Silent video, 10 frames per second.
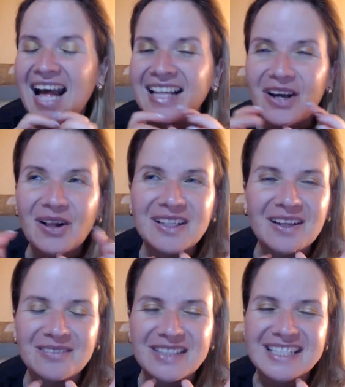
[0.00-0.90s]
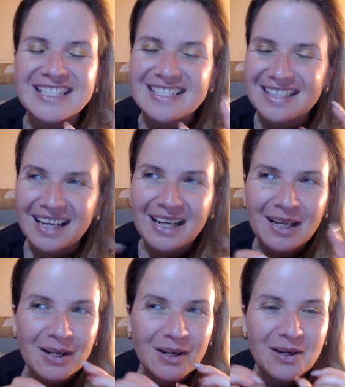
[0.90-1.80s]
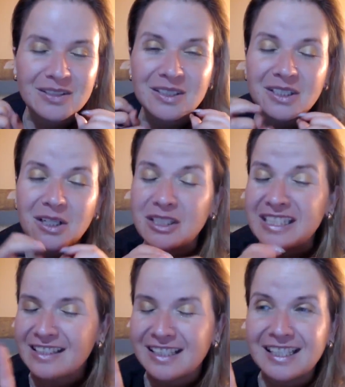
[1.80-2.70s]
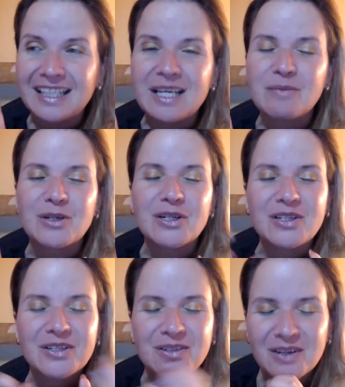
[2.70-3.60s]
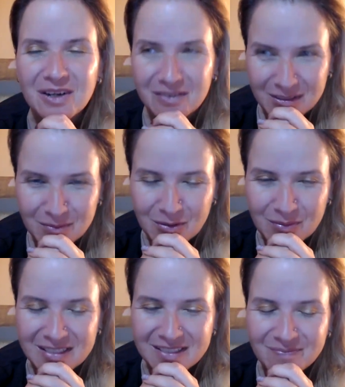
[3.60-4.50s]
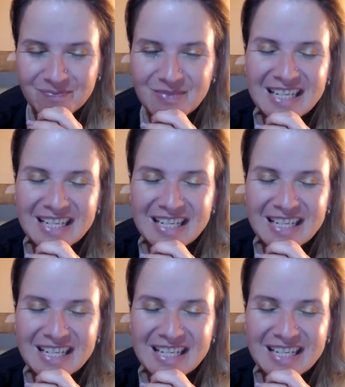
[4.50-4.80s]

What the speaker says: And all of this like in a glimmer of the moment.